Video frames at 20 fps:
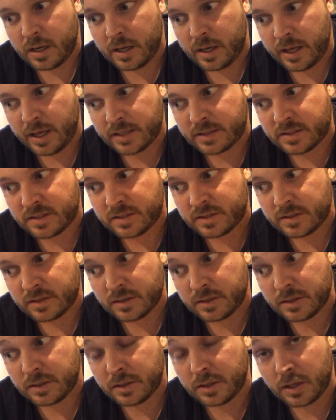it's
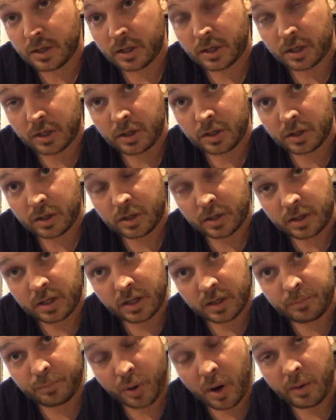
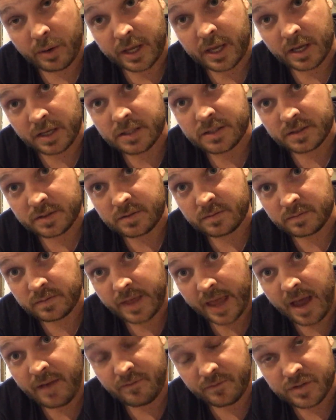probably because
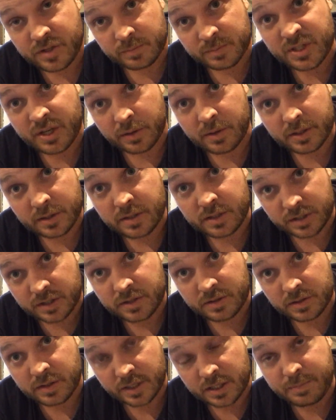they have some
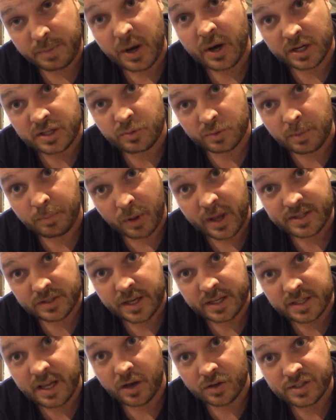experience with a place
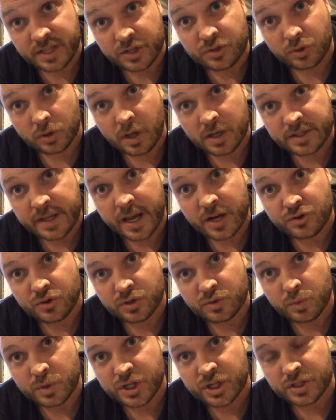like South Central Los
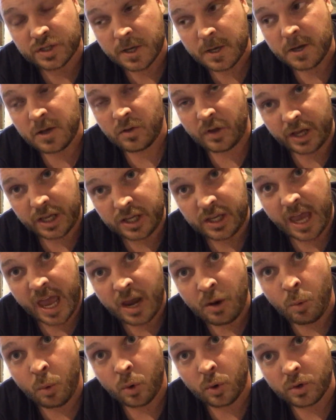Angeles, which is
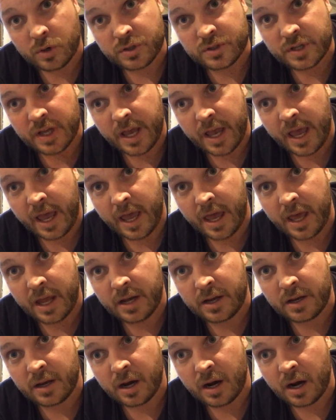gang wars,
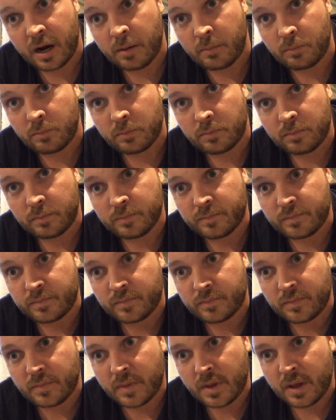and um,
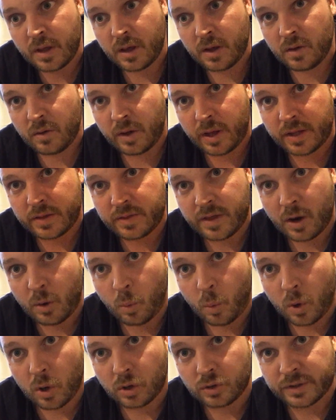like their
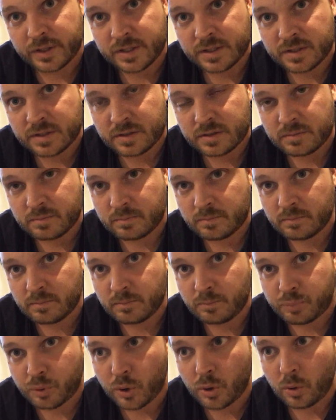world is
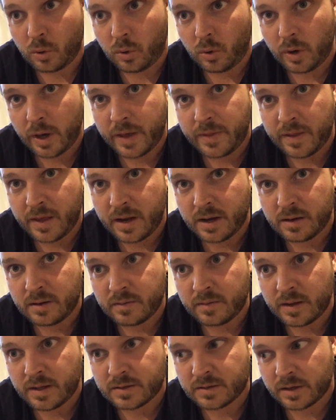brutal, and
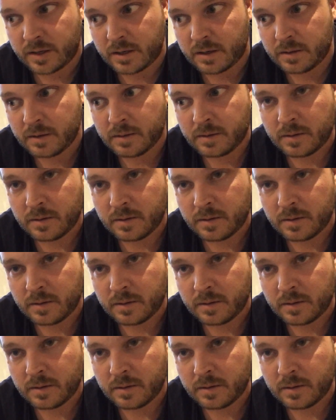then it's like